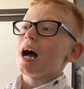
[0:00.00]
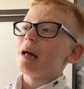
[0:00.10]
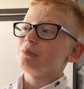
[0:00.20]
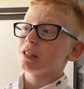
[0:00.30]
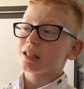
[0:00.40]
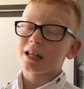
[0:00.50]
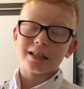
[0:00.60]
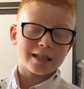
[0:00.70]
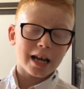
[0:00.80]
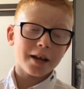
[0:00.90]
I'm just
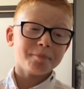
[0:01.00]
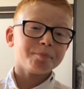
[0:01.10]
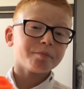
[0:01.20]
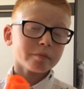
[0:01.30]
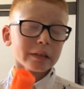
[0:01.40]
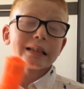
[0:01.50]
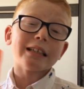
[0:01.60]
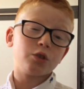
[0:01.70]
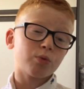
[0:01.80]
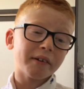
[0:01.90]
gonna say,
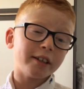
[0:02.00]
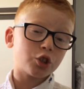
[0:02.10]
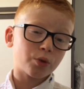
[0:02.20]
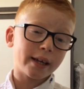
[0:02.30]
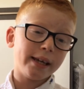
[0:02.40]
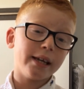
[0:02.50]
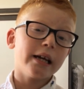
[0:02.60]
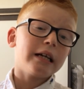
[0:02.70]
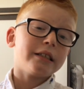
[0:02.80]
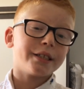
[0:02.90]
it's really tricky